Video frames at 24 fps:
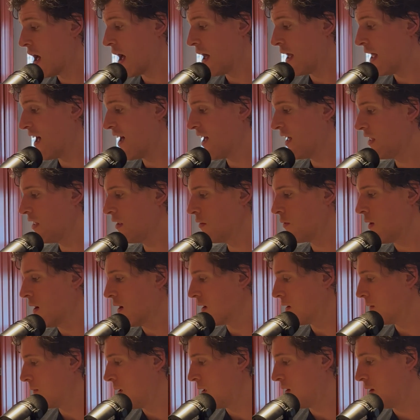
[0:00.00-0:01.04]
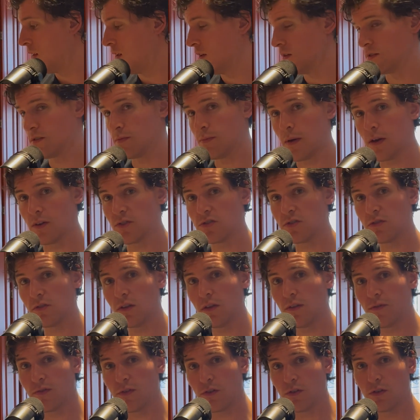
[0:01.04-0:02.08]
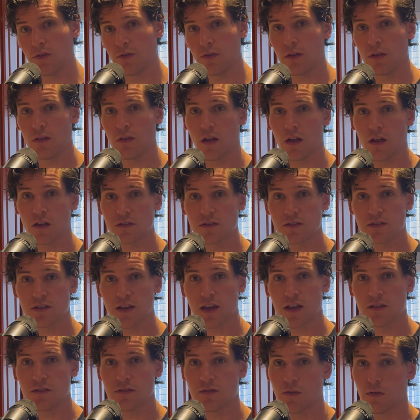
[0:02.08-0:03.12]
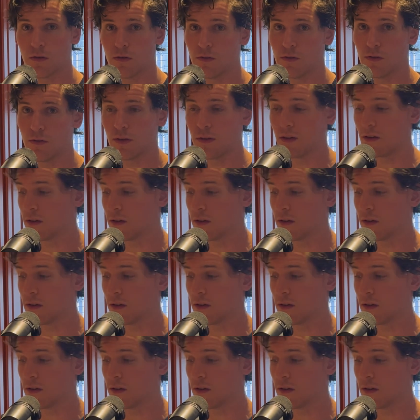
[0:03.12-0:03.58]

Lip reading: I highly recommend it, especially if you're doing long sets or doing